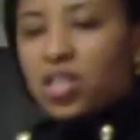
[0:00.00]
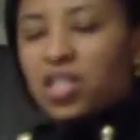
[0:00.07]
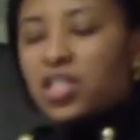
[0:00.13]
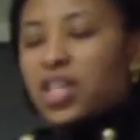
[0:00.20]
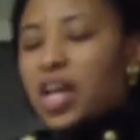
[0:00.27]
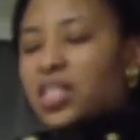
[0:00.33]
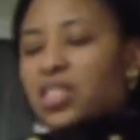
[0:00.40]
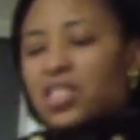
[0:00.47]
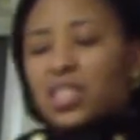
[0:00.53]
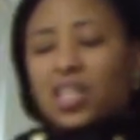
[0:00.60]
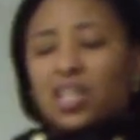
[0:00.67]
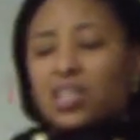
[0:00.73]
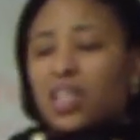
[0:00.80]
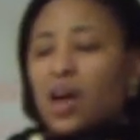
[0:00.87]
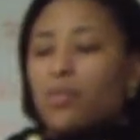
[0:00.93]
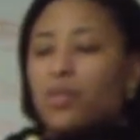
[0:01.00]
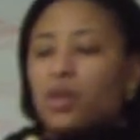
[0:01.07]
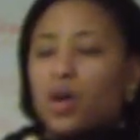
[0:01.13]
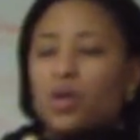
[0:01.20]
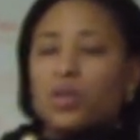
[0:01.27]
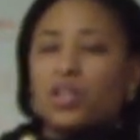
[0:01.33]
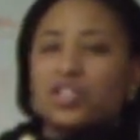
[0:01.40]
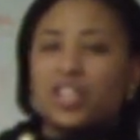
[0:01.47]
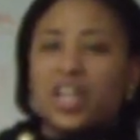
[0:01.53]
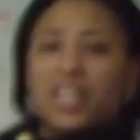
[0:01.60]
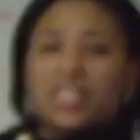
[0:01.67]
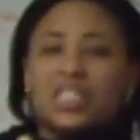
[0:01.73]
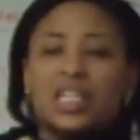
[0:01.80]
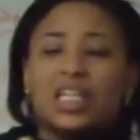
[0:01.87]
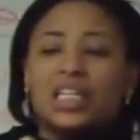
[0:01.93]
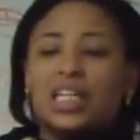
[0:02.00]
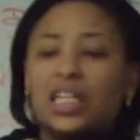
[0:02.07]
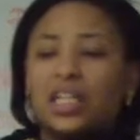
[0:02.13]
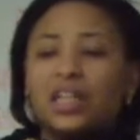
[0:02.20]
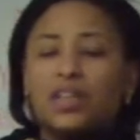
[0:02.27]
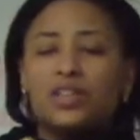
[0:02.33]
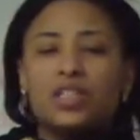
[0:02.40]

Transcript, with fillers: suggested that we go to Chantilly.